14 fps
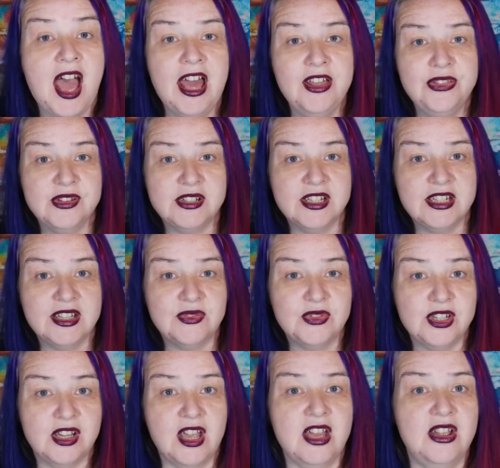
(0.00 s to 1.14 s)
I thought I'd give
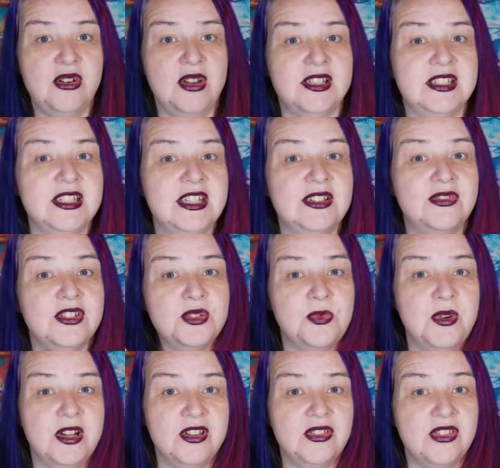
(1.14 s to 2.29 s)
it a go and see if it's
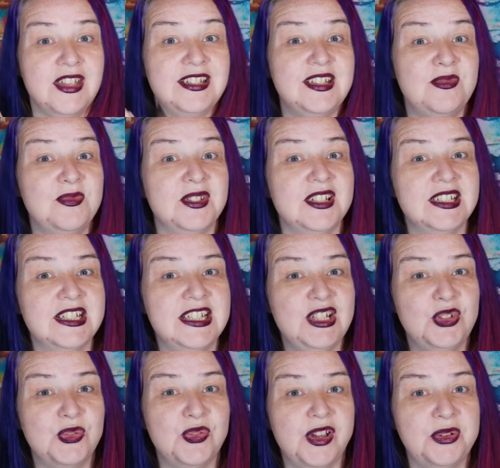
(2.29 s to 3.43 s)
worth attempting to
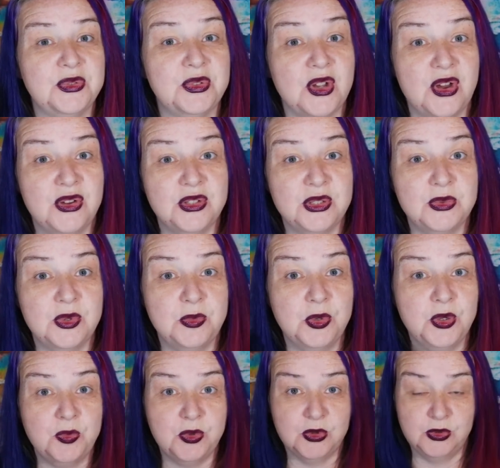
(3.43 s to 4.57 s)
needle felt onto a
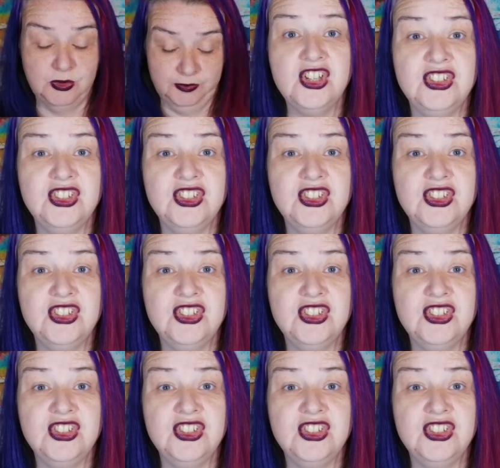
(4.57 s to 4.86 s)
bauble.